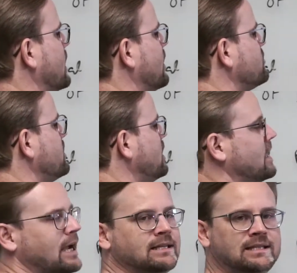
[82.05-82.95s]
It gives me
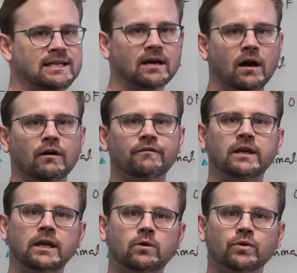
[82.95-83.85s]
the idea of
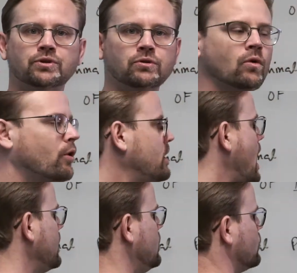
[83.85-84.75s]
equal to or
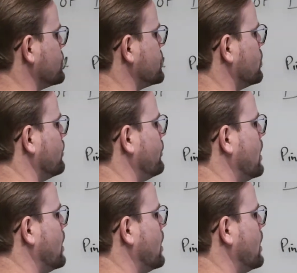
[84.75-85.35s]
not equal to.